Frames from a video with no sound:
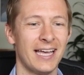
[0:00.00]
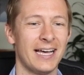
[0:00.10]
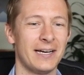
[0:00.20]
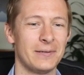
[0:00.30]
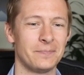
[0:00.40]

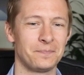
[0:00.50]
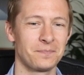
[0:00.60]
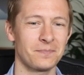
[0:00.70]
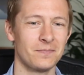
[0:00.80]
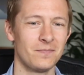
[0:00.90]

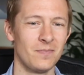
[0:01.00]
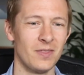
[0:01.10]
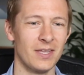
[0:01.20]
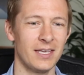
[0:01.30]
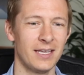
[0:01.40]

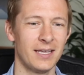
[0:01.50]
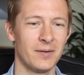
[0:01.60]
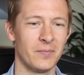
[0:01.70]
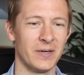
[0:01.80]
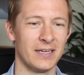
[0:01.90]

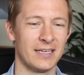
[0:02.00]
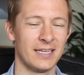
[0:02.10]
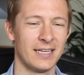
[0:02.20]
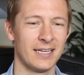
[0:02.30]
But